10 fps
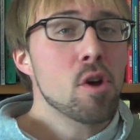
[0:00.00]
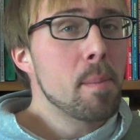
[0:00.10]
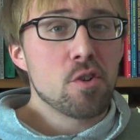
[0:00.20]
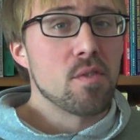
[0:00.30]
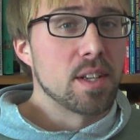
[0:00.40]
There are a
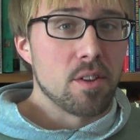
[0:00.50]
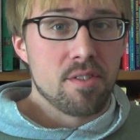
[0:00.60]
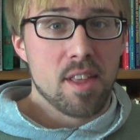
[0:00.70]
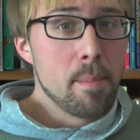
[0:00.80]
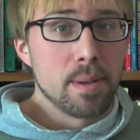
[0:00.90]
bunch of little
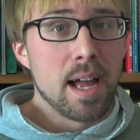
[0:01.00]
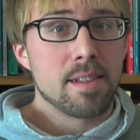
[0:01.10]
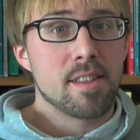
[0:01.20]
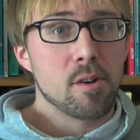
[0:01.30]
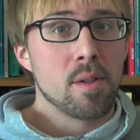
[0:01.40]

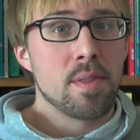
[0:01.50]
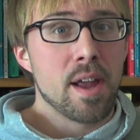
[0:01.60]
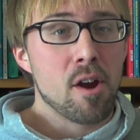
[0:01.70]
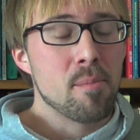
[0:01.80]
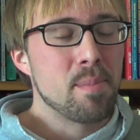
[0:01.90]
subplots here and
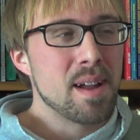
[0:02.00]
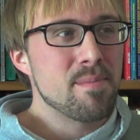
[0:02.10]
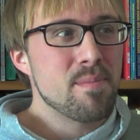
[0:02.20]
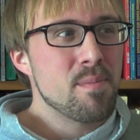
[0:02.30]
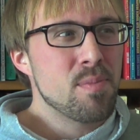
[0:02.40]
there,
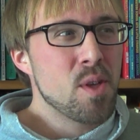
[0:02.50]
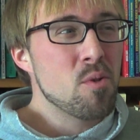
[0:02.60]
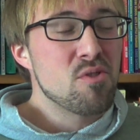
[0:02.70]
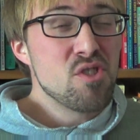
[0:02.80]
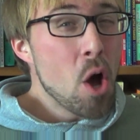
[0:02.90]
but
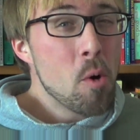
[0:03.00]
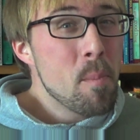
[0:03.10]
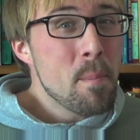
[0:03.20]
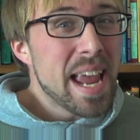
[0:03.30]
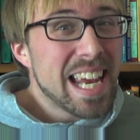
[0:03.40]
there's no
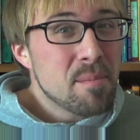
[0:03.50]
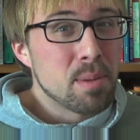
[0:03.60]
main